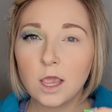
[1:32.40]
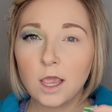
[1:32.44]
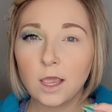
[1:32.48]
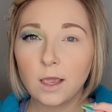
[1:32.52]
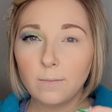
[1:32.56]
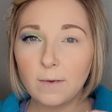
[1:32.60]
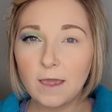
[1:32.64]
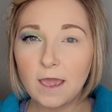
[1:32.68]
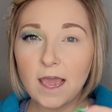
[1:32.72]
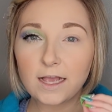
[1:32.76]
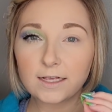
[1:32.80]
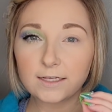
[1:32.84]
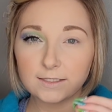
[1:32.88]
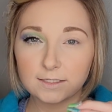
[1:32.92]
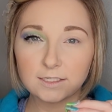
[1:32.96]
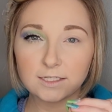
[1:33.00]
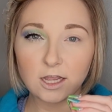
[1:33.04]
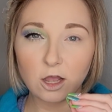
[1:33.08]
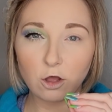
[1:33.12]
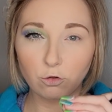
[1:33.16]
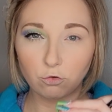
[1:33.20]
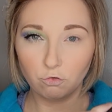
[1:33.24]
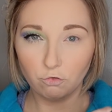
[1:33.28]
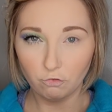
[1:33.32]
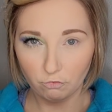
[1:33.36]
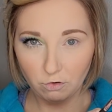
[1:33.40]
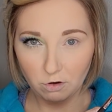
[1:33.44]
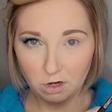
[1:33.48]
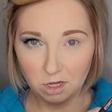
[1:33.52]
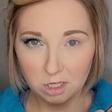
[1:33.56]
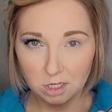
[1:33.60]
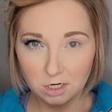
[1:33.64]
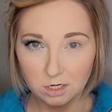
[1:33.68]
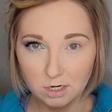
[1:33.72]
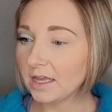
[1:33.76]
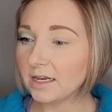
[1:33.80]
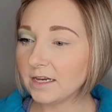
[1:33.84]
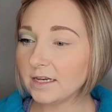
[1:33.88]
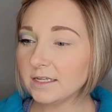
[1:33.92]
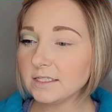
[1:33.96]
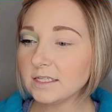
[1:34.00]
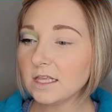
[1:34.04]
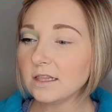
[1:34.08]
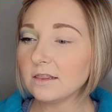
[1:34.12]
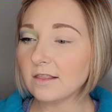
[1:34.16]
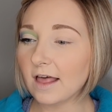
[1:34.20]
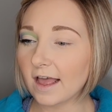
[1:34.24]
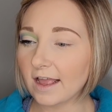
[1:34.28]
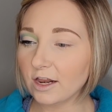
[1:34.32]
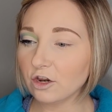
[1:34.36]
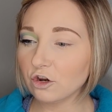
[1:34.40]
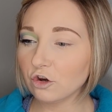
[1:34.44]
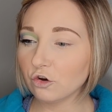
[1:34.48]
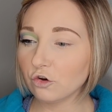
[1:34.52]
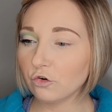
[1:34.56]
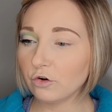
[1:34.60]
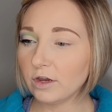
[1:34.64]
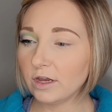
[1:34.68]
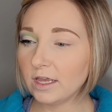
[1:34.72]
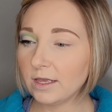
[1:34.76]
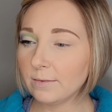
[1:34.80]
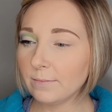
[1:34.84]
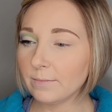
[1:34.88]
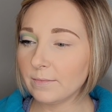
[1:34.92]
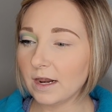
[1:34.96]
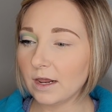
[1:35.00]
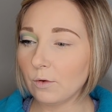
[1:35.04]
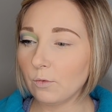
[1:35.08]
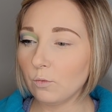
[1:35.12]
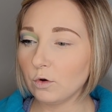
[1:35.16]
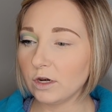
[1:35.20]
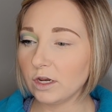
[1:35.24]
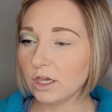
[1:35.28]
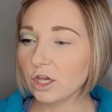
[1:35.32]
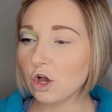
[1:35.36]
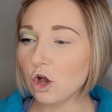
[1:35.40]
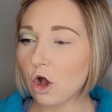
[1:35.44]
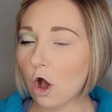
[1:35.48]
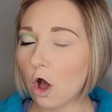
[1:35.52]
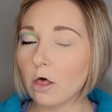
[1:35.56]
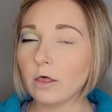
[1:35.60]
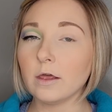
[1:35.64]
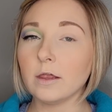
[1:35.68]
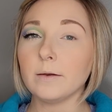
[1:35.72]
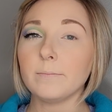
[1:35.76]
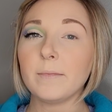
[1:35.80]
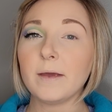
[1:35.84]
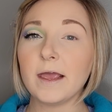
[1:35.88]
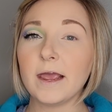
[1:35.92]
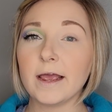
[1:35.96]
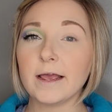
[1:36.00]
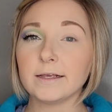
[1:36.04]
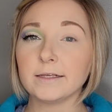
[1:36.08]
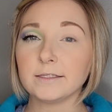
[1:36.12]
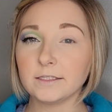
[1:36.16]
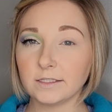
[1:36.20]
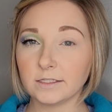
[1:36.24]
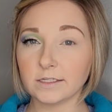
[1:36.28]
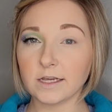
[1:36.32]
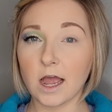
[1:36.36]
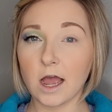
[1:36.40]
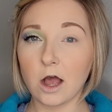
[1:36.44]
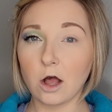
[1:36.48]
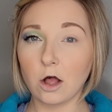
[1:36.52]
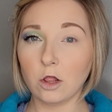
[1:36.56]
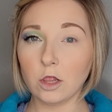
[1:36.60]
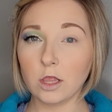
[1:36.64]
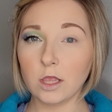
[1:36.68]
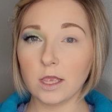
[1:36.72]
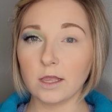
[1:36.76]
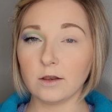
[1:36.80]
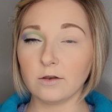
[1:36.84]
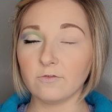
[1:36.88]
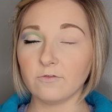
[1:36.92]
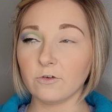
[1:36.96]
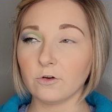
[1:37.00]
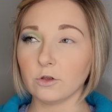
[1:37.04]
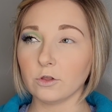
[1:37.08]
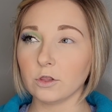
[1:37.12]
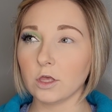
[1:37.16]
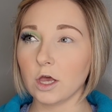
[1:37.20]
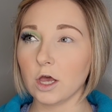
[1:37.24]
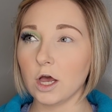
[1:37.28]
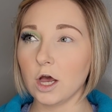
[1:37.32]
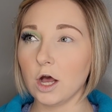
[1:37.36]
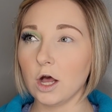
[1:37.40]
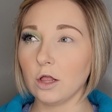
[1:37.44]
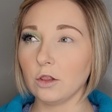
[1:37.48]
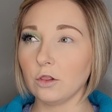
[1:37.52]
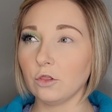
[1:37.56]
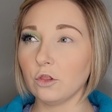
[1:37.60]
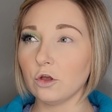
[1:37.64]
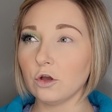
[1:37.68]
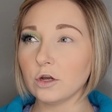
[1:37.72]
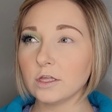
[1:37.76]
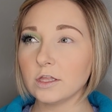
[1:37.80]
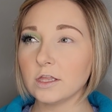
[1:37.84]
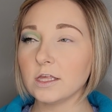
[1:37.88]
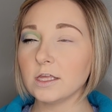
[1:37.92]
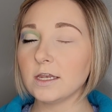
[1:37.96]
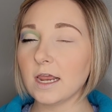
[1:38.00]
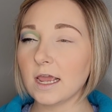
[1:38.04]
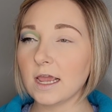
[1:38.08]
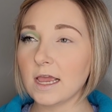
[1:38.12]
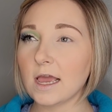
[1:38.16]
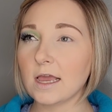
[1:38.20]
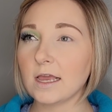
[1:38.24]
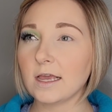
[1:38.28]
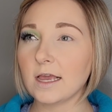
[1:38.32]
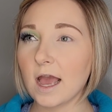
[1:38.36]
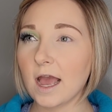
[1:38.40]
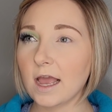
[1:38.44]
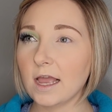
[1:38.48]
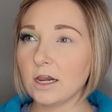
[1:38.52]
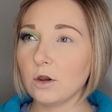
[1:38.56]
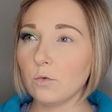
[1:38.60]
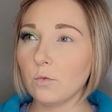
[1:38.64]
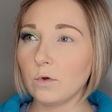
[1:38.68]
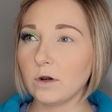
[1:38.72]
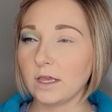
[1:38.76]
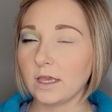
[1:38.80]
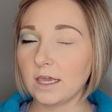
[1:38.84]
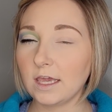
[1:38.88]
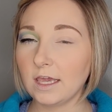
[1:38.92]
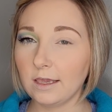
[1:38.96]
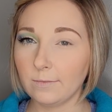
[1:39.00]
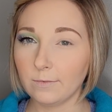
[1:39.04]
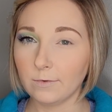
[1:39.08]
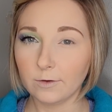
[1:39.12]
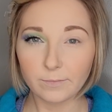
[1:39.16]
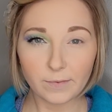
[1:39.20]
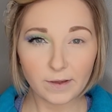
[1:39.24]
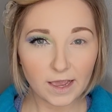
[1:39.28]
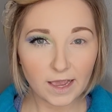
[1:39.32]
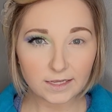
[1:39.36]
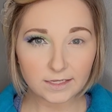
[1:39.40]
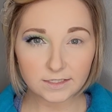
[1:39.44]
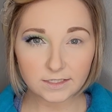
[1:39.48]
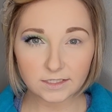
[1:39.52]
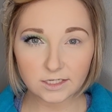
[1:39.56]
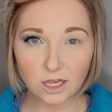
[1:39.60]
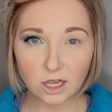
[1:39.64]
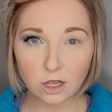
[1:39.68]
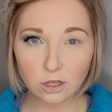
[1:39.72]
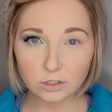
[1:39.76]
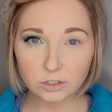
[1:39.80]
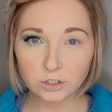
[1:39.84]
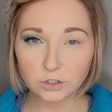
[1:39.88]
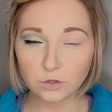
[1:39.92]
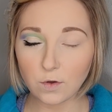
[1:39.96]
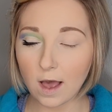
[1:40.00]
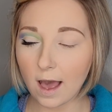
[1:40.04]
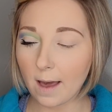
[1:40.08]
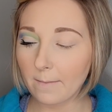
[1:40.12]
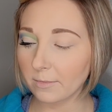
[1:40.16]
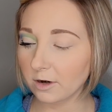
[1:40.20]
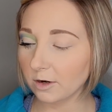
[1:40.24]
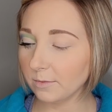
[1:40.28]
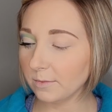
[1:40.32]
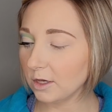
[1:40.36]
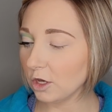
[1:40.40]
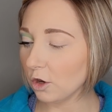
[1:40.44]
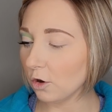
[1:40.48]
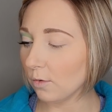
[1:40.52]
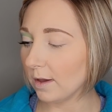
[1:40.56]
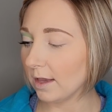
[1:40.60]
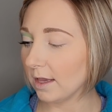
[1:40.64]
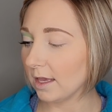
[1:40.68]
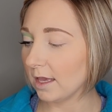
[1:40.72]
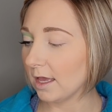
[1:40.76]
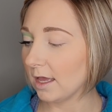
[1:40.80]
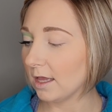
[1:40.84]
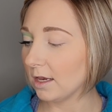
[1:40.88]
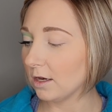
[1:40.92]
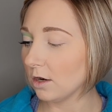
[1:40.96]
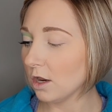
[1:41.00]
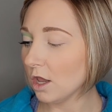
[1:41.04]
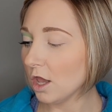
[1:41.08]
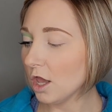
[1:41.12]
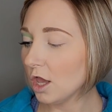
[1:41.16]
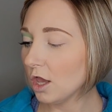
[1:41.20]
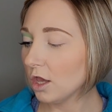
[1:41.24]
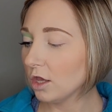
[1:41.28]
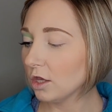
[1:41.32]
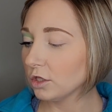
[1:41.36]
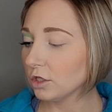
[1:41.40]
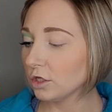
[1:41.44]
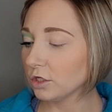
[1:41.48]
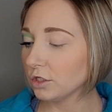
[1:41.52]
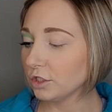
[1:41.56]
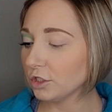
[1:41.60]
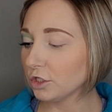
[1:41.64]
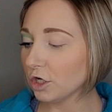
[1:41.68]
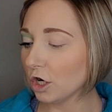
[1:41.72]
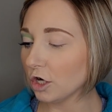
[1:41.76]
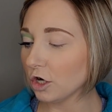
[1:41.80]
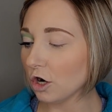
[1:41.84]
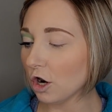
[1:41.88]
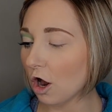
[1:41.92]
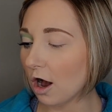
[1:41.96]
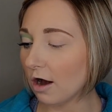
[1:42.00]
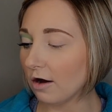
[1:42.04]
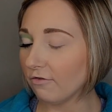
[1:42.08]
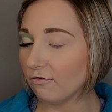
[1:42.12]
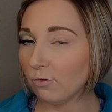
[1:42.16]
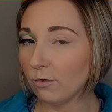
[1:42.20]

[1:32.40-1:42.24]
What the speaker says: pastel green. It is a lighter green, but I wouldn't call it pastel. And for the look today, I kind of want to keep it pastel. So I'm going to be going in to start off